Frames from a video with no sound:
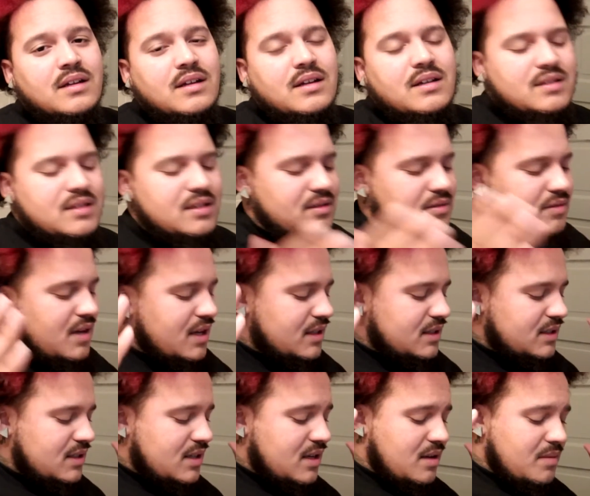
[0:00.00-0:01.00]
Until
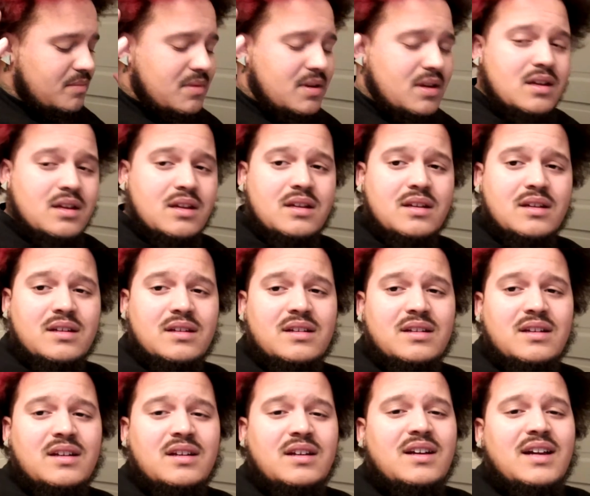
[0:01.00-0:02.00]
next time, man.
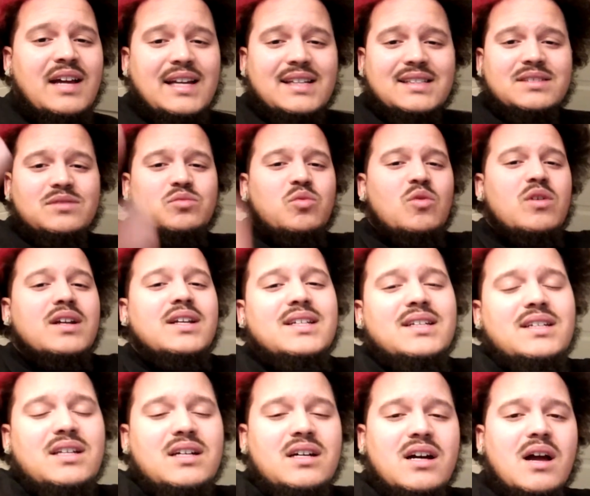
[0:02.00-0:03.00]
That's one
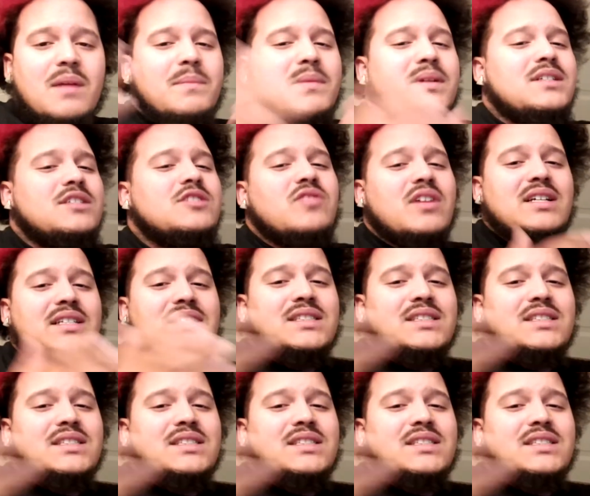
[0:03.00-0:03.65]
and done. I mean, straight